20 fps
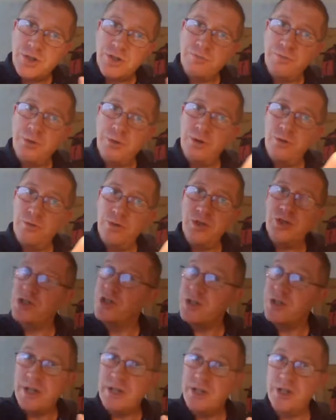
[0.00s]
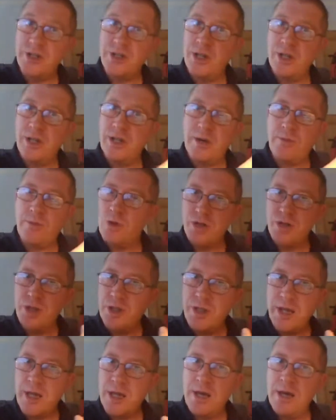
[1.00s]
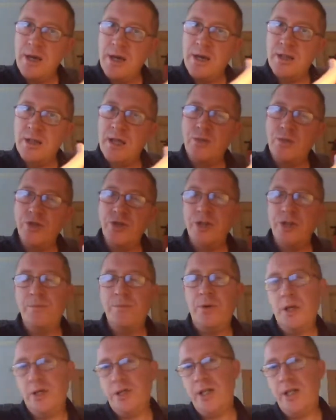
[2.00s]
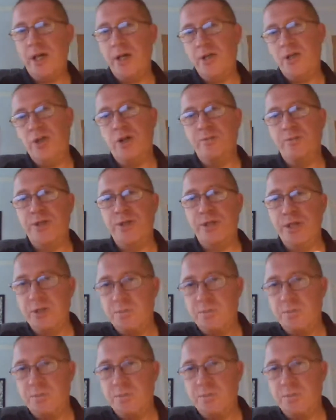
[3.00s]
the support routes because they just didn't. That wasn't the policy they adopted.